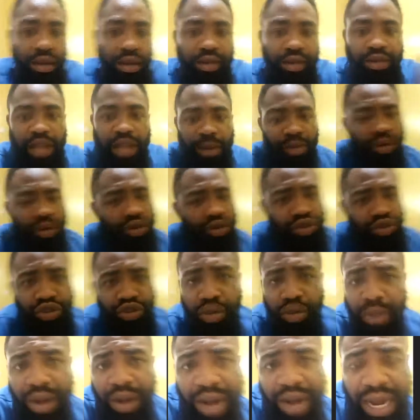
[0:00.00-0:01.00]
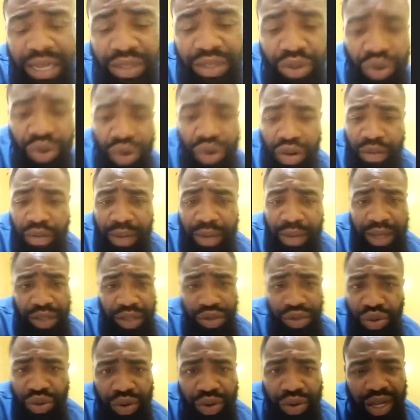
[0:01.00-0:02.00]
So I'm going to summarize the whole of my
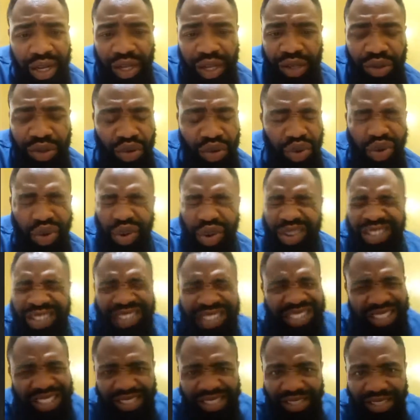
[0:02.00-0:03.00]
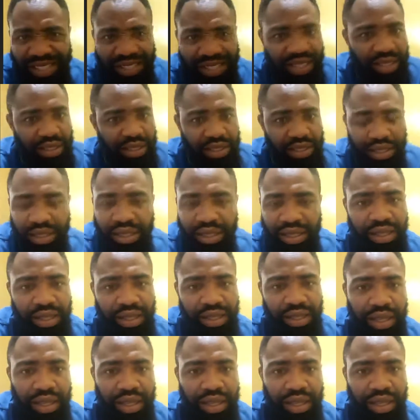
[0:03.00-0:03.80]
story into consistency.